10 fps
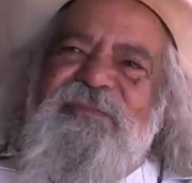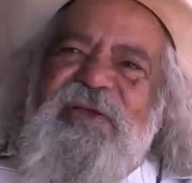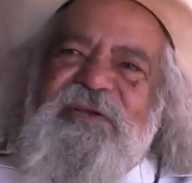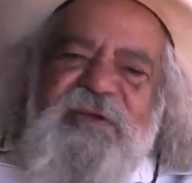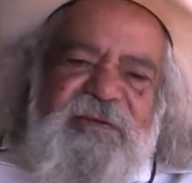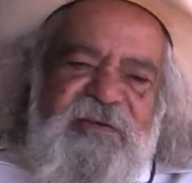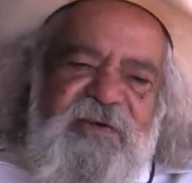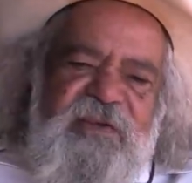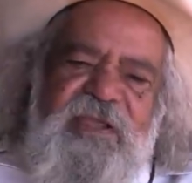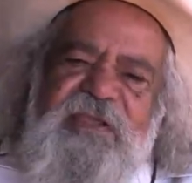But
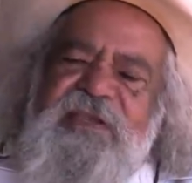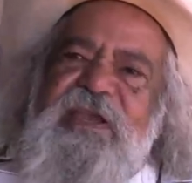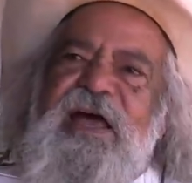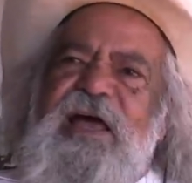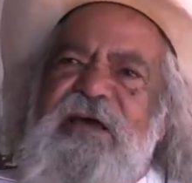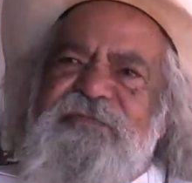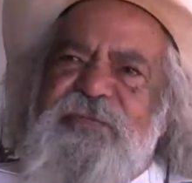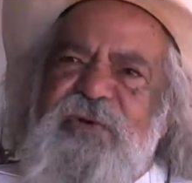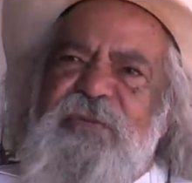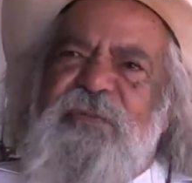half
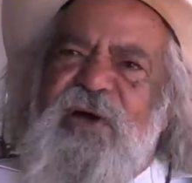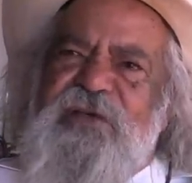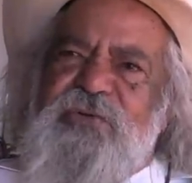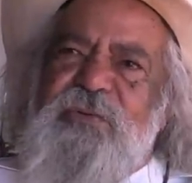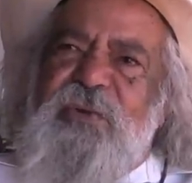a mile to a